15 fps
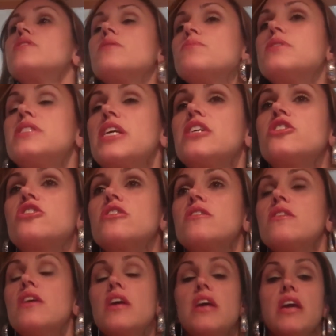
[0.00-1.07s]
some
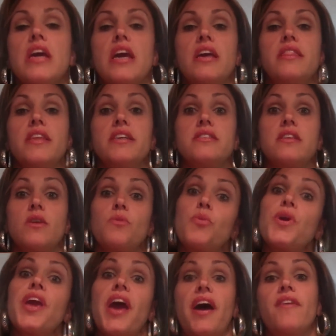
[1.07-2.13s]
station, and they say,
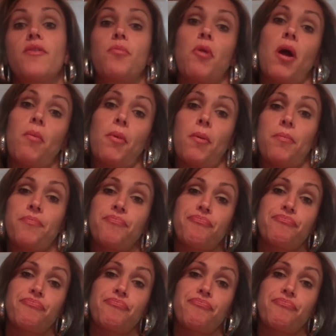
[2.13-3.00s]
we have a problem.